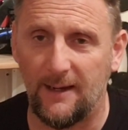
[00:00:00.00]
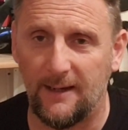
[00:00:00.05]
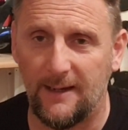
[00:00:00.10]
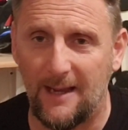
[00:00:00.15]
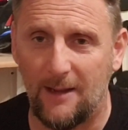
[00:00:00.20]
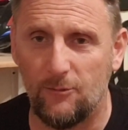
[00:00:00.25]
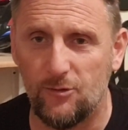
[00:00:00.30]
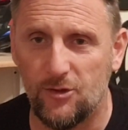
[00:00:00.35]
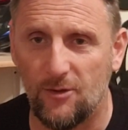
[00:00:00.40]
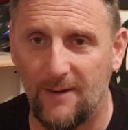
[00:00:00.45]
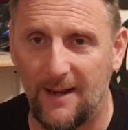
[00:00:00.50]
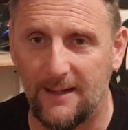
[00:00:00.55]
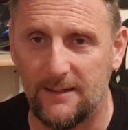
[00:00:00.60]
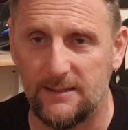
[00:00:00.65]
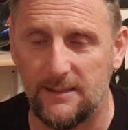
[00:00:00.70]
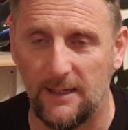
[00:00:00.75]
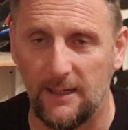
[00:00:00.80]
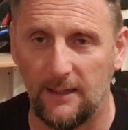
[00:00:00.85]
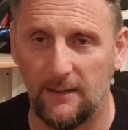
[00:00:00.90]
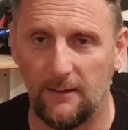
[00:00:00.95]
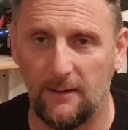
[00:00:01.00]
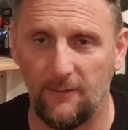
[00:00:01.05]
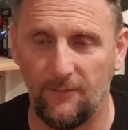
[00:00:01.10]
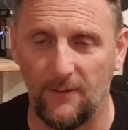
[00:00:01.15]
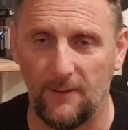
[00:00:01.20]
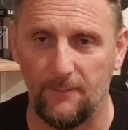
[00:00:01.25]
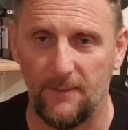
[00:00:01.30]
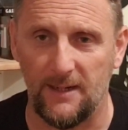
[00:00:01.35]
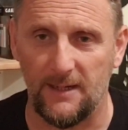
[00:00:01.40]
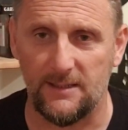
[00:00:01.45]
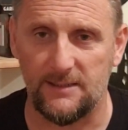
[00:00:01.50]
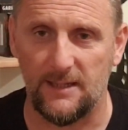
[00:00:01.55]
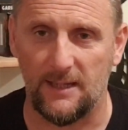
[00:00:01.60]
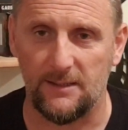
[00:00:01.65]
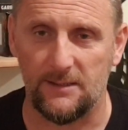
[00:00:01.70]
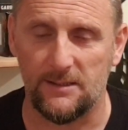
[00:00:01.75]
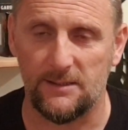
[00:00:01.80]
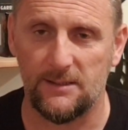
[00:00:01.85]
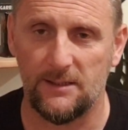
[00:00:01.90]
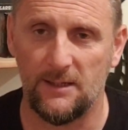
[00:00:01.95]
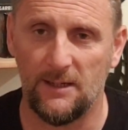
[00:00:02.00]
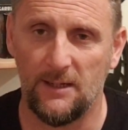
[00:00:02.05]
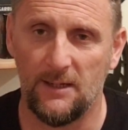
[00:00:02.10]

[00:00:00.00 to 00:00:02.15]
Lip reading: counteract it, if that makes sense.